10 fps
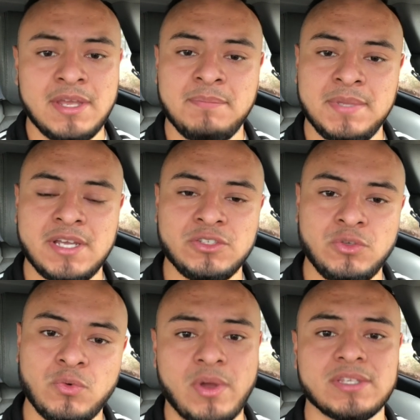because
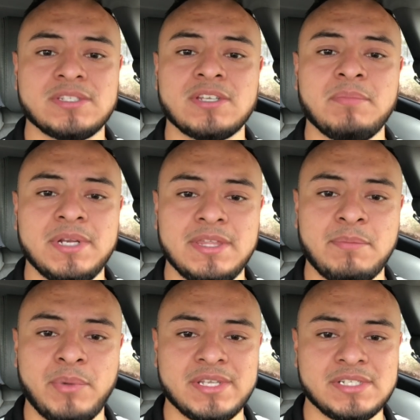you'd want somebody that
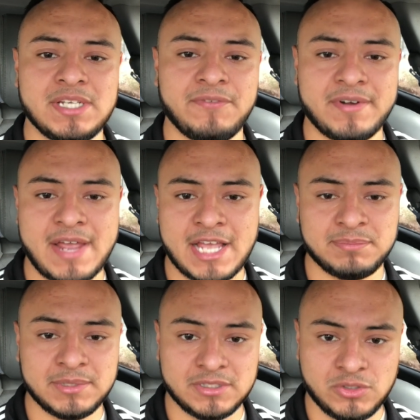brings a different
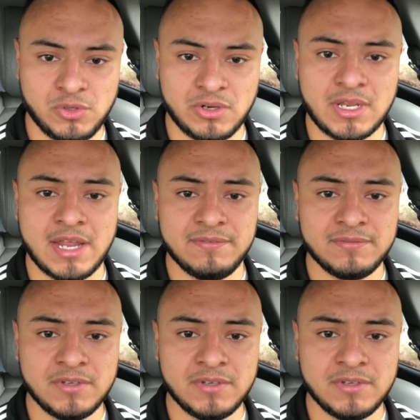aspect into your life.